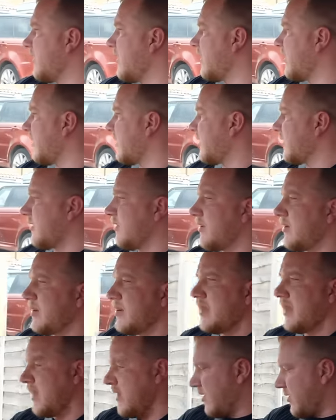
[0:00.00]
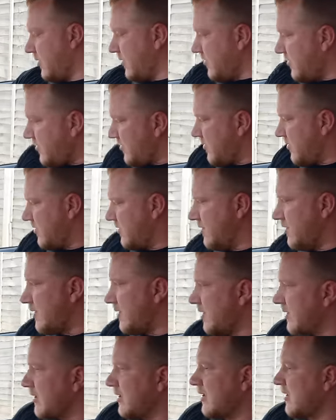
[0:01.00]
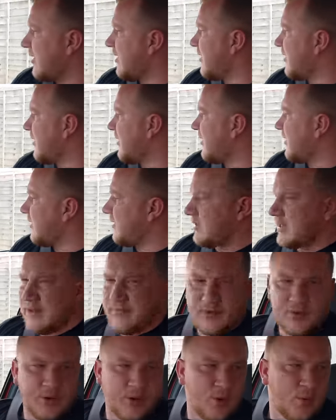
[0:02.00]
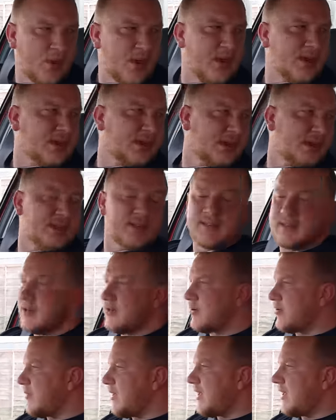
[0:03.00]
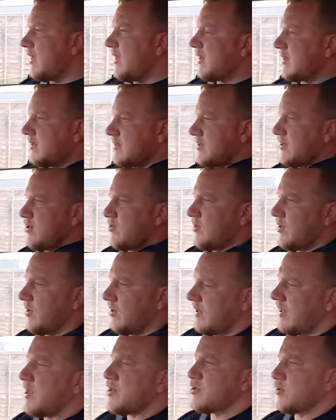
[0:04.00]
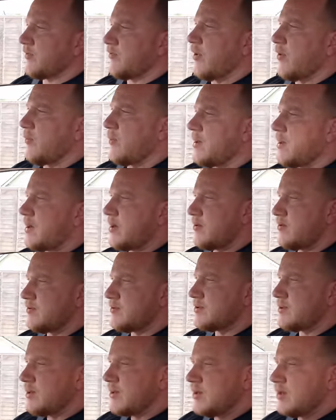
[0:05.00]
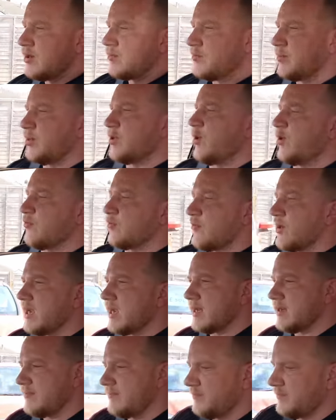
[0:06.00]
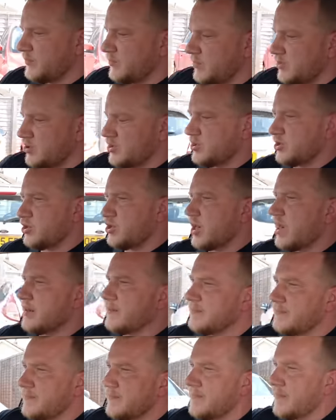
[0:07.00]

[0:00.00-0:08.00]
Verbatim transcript: And the aircon is definitely not working. So immediately I can tell you we've got electric front windows, but not rear, which is a shame.